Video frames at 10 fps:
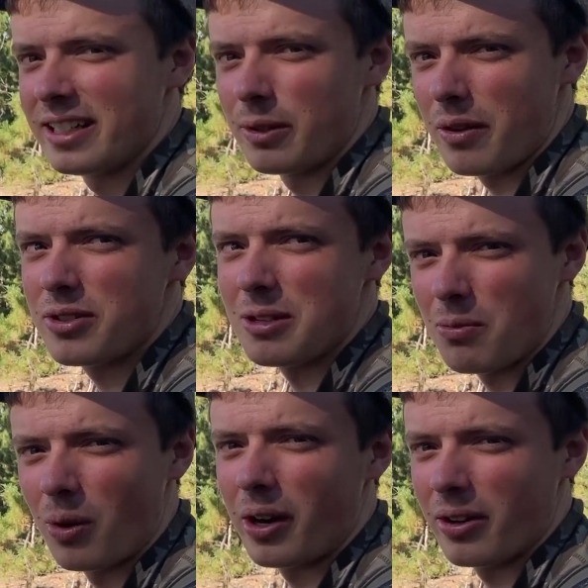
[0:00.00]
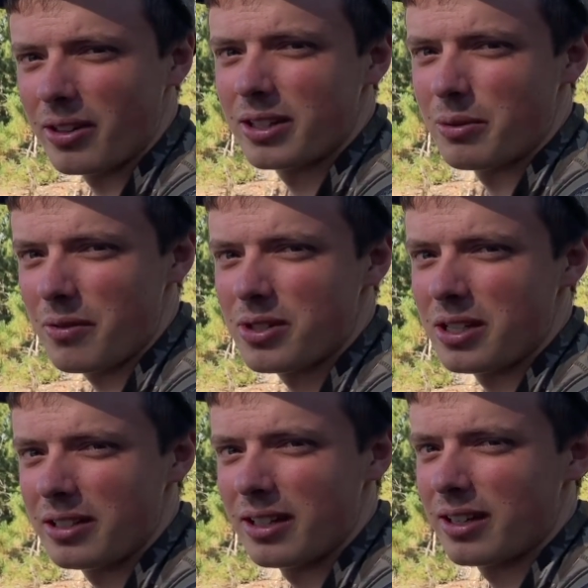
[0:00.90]
We've seen more elk than we've seen
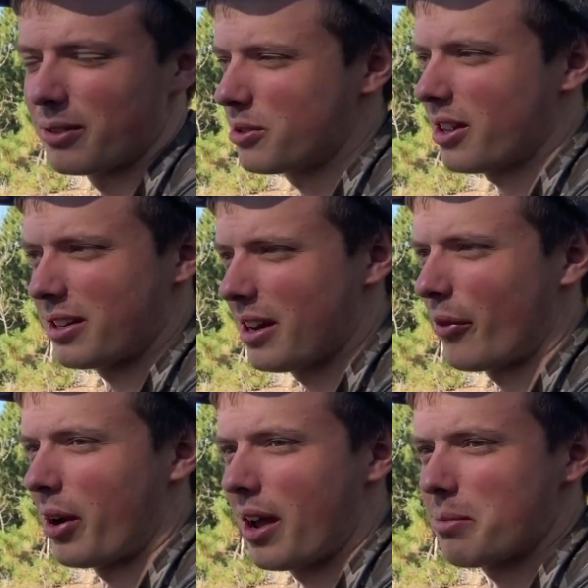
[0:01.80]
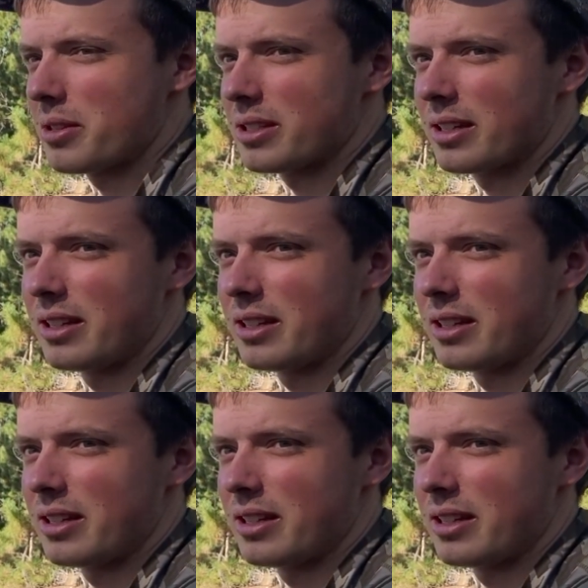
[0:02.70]
deer, which like never happens.